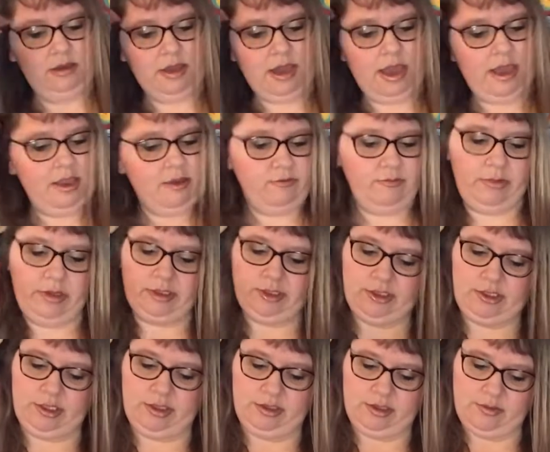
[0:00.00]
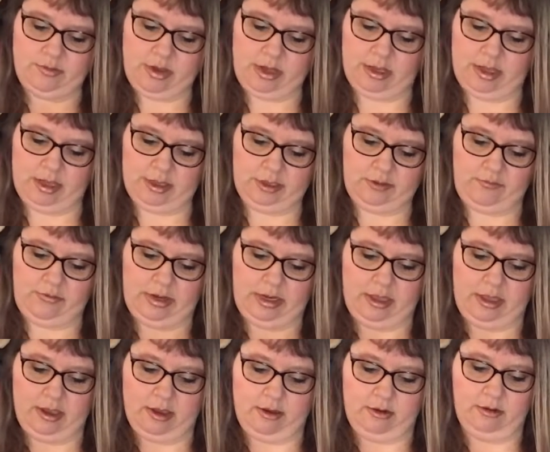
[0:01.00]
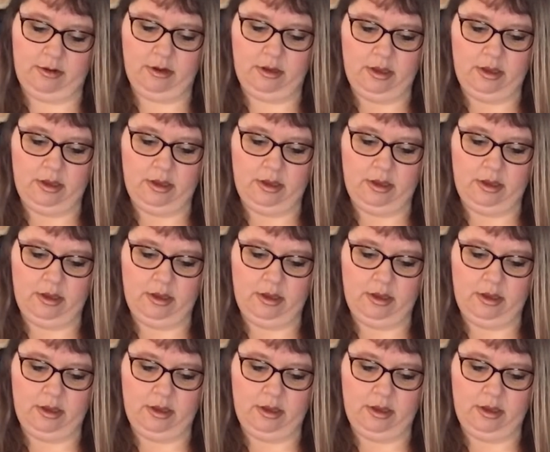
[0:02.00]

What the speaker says: I had mentioned in my last video,